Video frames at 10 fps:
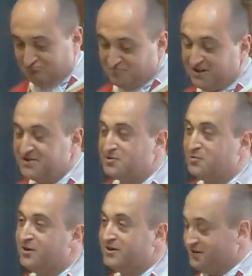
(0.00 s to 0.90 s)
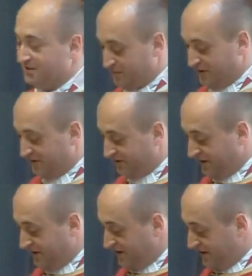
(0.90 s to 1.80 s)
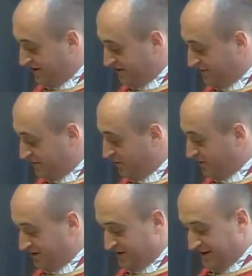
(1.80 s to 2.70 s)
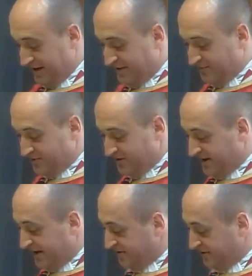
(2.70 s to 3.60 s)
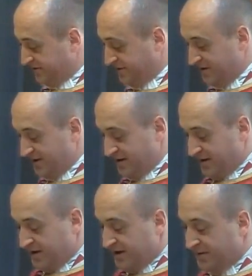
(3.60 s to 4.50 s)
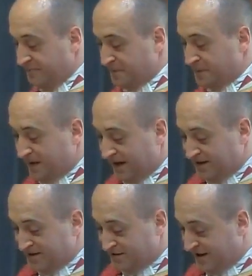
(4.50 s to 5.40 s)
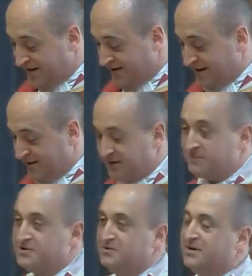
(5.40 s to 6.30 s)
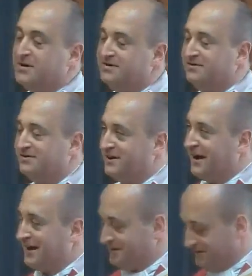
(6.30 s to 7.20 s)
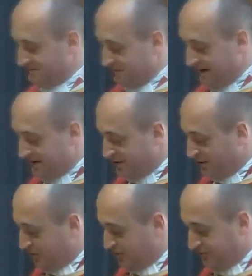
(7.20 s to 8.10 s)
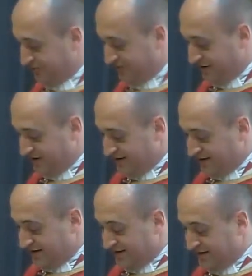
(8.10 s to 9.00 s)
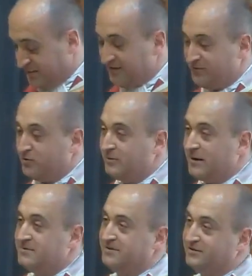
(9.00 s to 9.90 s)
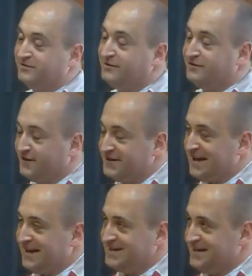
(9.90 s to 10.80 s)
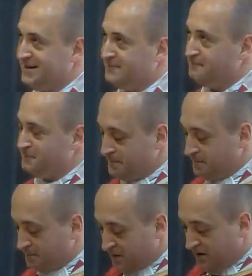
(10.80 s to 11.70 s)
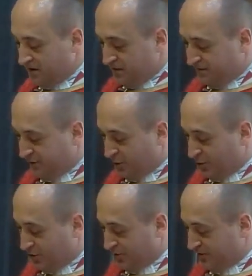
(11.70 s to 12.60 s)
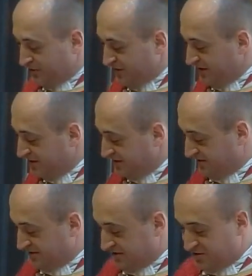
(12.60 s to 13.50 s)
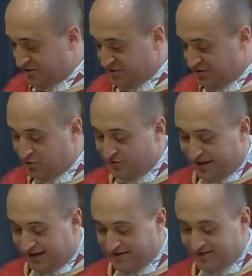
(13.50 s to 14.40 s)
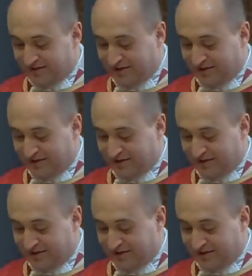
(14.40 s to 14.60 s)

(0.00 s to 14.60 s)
political workers with the monarch, King Henry VIII. And they are held up to us as men of, above all, perhaps of fidelity. For these two men,